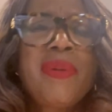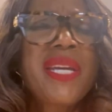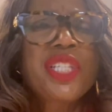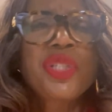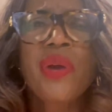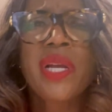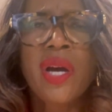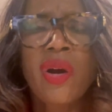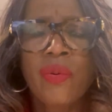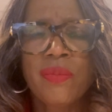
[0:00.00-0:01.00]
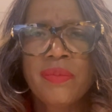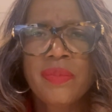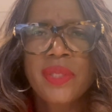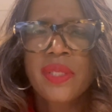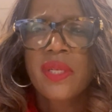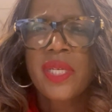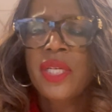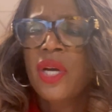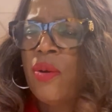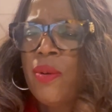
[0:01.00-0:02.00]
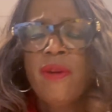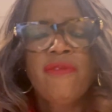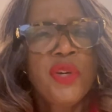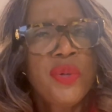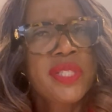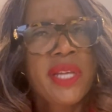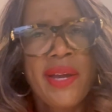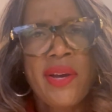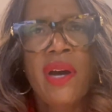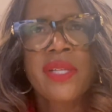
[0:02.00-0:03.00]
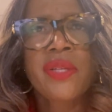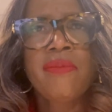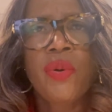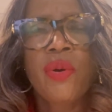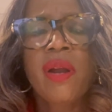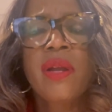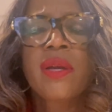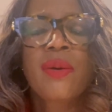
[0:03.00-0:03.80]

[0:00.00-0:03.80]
Because you were at home. Food started costing more.